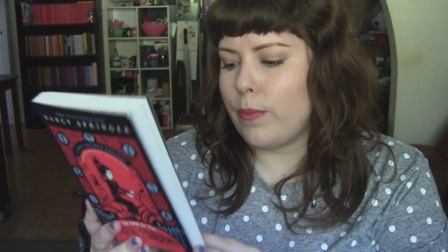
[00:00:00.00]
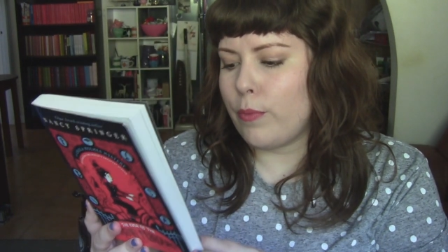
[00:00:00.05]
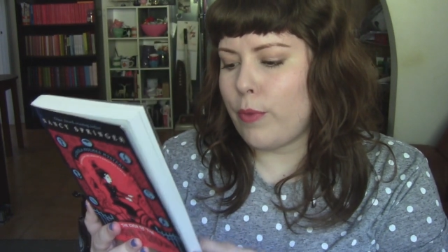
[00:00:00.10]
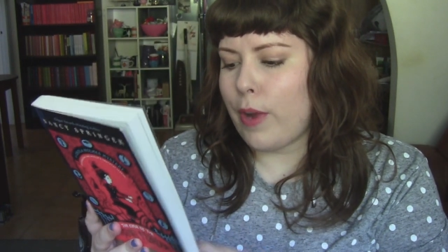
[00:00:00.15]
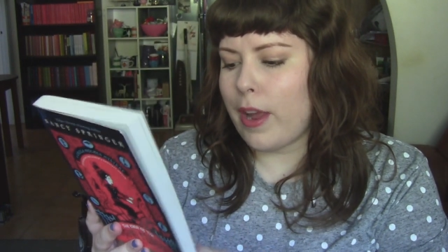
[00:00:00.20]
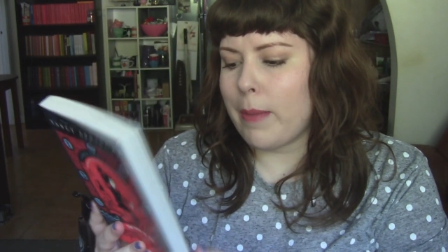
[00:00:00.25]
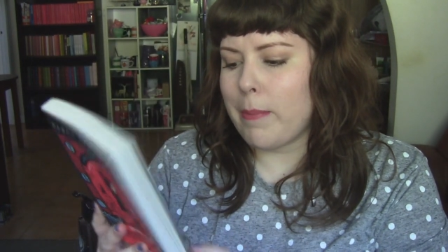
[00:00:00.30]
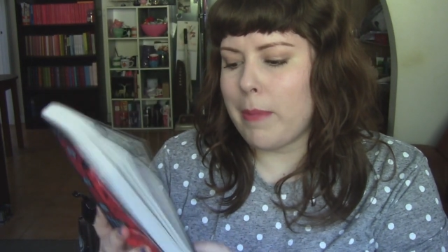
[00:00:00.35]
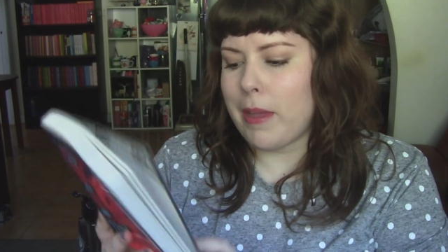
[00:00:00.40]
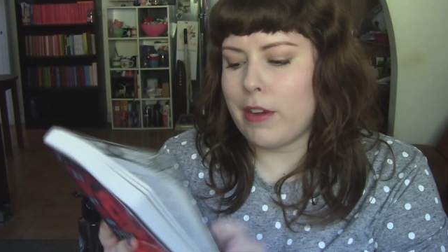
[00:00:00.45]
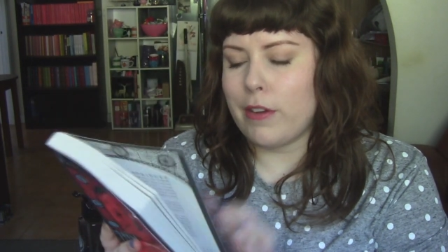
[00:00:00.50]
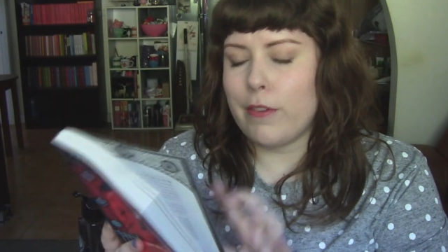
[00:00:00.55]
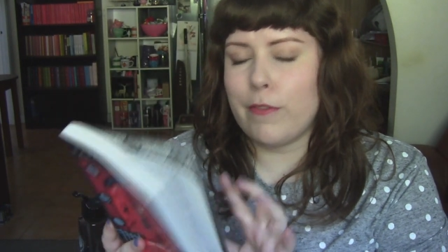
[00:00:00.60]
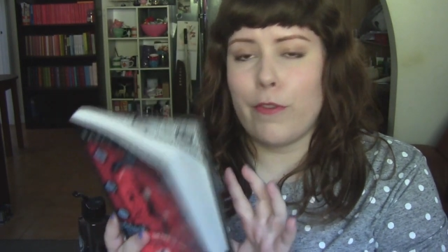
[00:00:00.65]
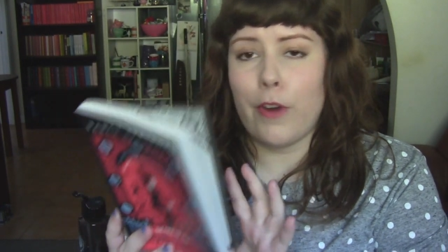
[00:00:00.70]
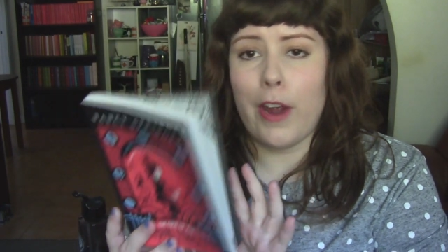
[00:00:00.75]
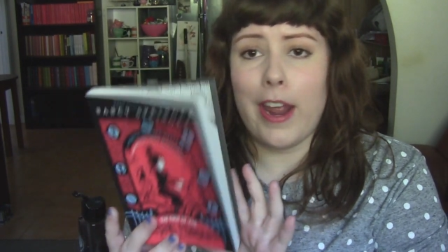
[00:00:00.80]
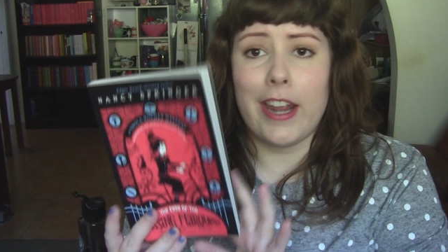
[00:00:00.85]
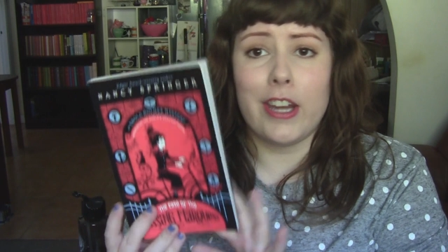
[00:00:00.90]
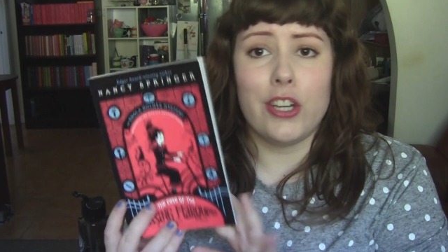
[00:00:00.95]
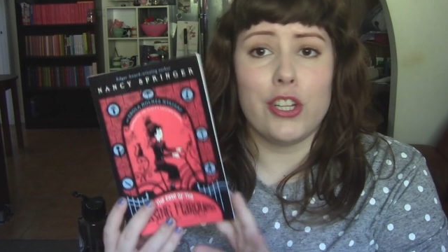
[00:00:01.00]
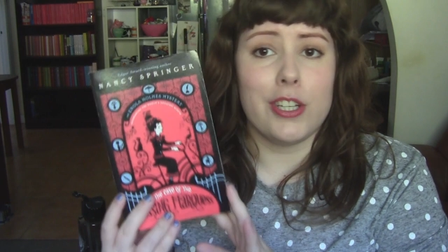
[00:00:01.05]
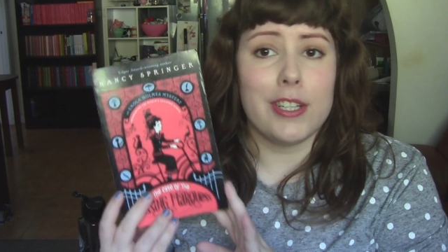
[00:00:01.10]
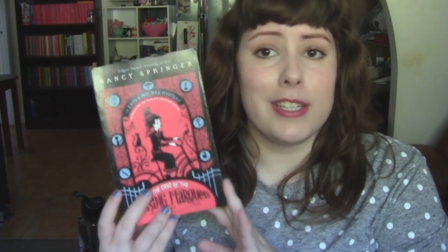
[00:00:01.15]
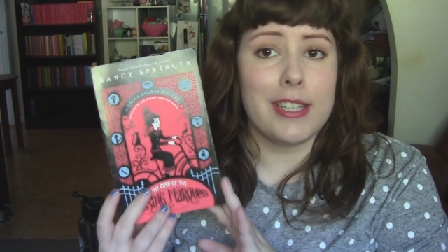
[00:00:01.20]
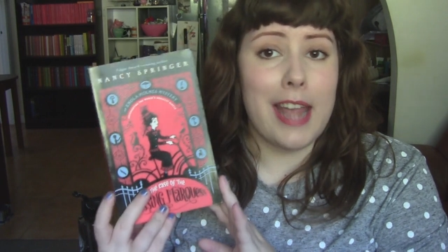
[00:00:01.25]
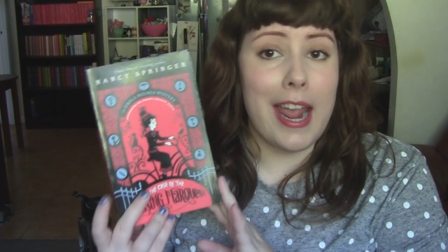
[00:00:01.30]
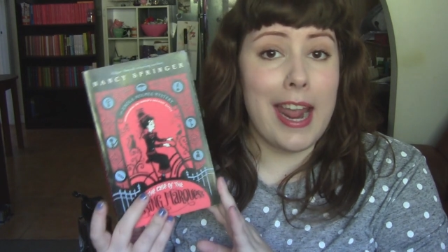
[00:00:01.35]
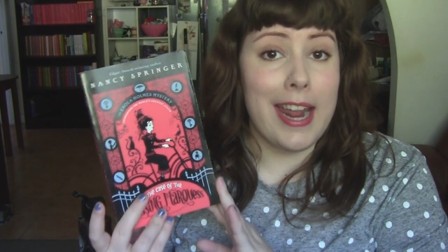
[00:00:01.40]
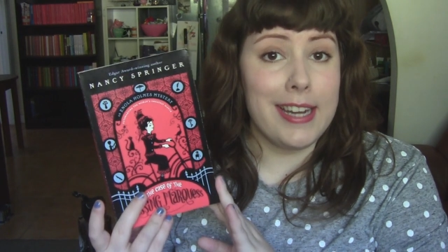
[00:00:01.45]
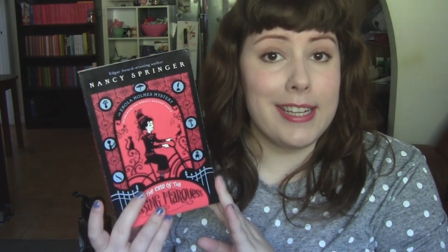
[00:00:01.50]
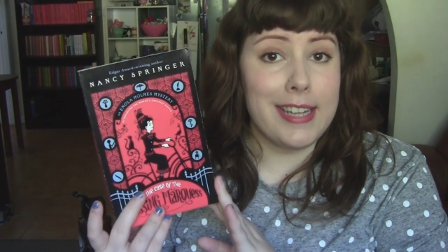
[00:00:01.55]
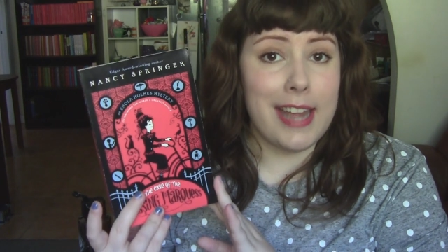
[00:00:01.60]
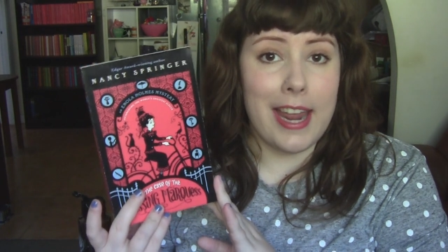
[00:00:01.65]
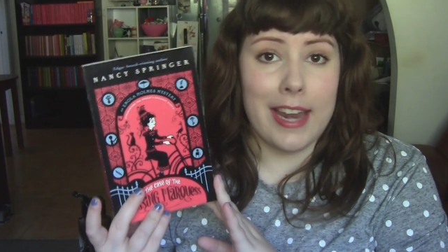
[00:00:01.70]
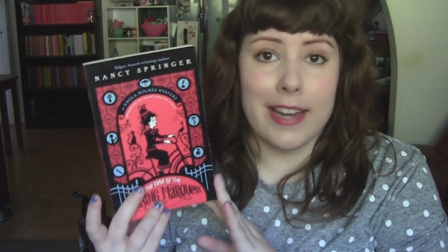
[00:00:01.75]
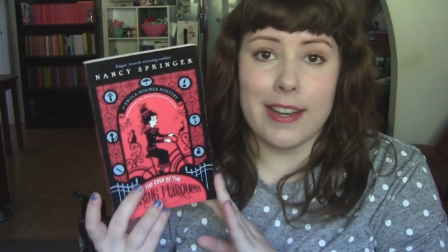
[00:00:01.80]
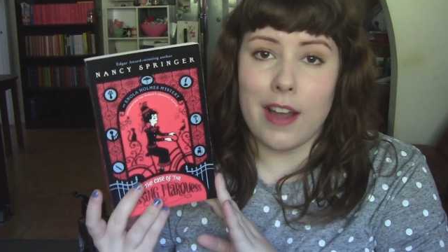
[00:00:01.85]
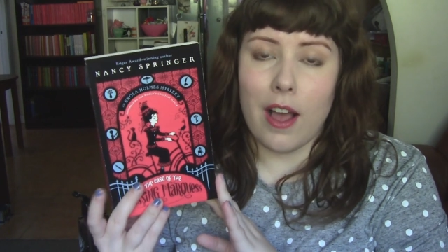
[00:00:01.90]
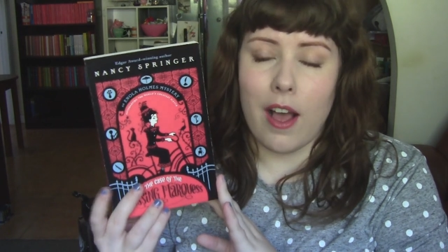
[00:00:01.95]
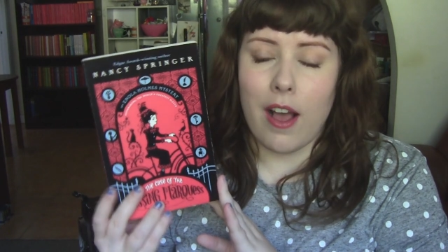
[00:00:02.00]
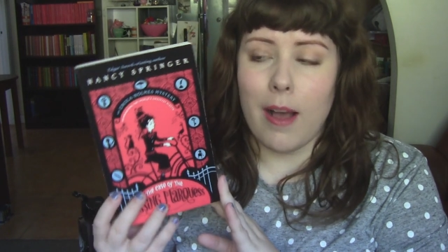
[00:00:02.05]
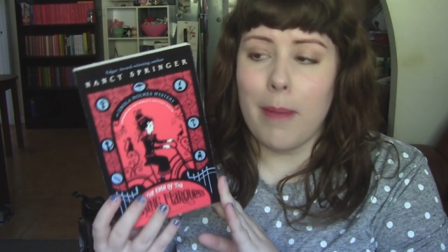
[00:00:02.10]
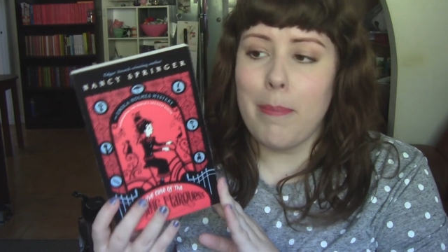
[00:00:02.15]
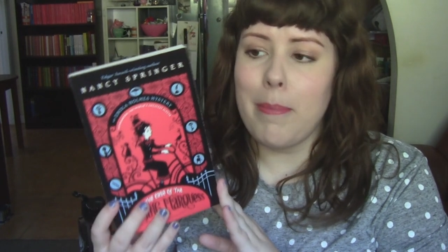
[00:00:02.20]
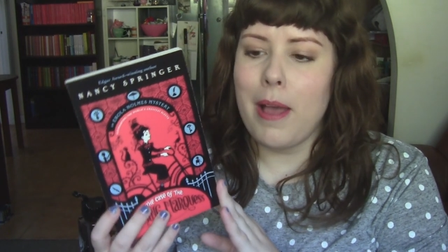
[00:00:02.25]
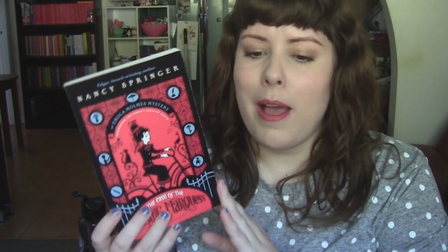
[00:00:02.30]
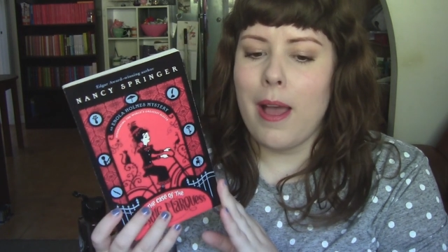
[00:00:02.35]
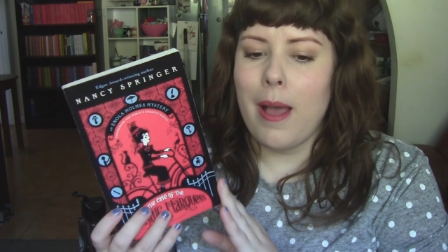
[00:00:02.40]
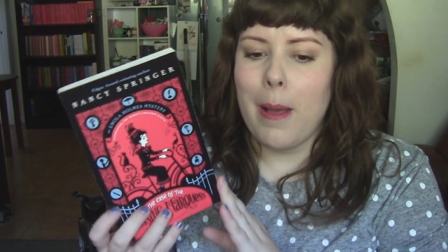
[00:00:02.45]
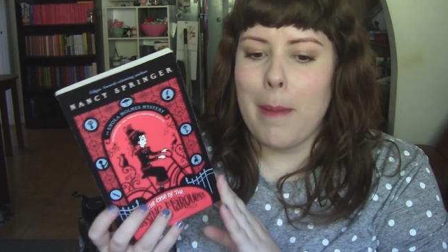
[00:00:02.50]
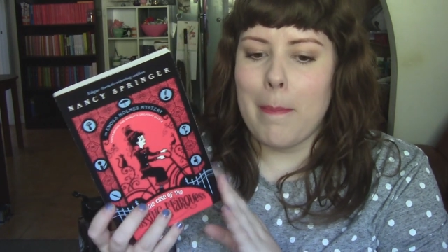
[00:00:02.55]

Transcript: recommended for ages 8 and up,